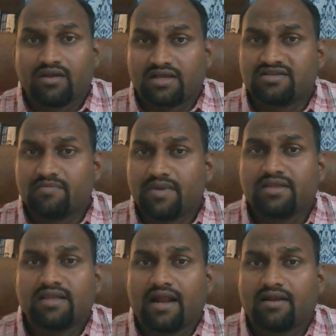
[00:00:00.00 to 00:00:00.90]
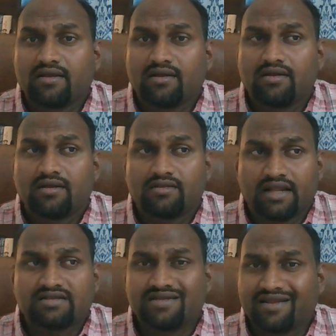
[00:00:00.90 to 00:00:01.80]
does it mean that
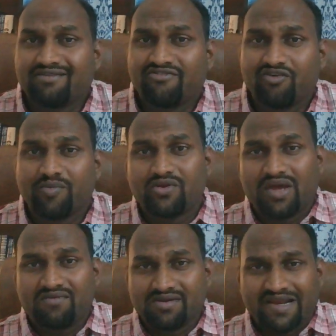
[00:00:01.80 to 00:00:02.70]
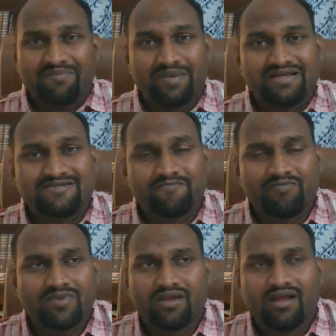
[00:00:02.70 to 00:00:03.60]
is enough for me to have a great peace?
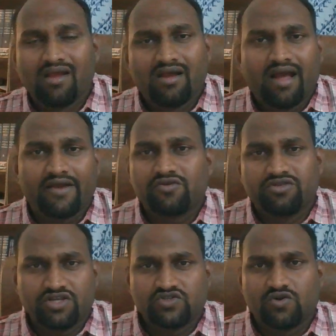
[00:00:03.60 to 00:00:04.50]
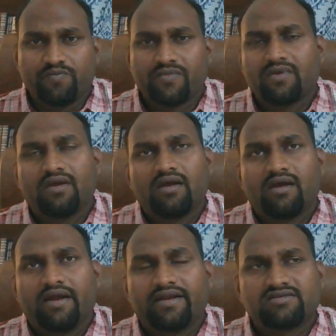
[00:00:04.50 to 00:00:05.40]
I don't think so.
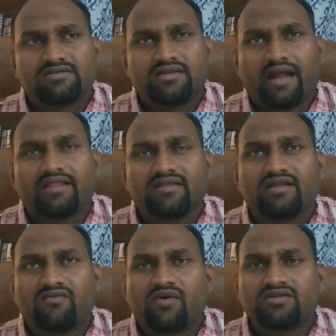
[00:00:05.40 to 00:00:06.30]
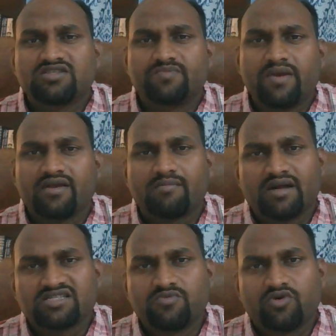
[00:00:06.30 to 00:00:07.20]
It is that thing, the verse is speaking
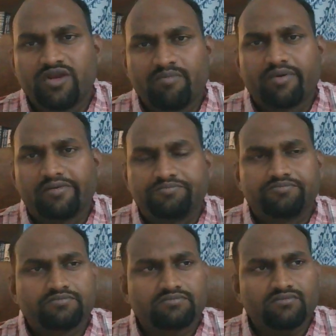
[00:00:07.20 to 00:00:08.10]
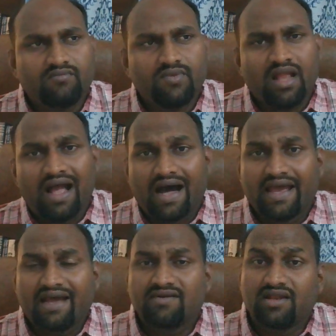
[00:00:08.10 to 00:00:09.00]
much more deeper. I
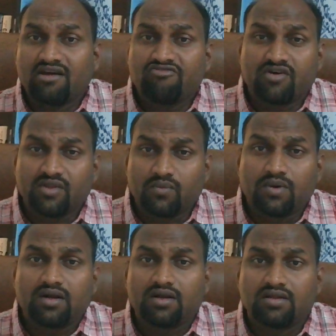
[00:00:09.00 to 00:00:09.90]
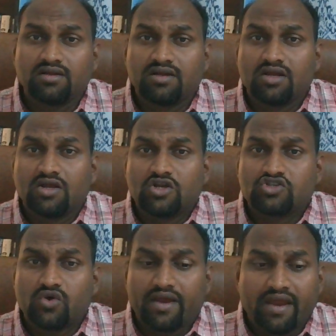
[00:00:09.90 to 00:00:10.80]
have a love for the word,
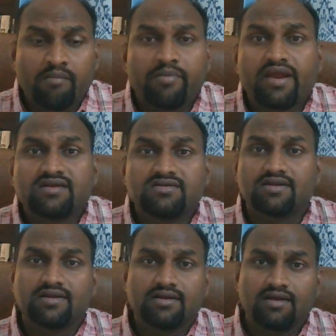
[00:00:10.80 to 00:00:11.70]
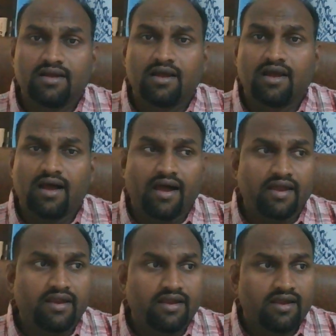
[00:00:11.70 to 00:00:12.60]
so I embrace it.
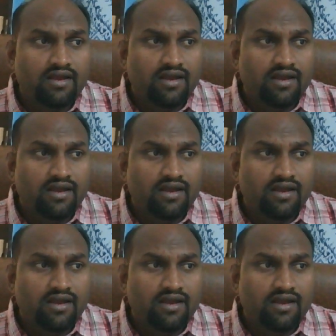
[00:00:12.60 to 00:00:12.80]
I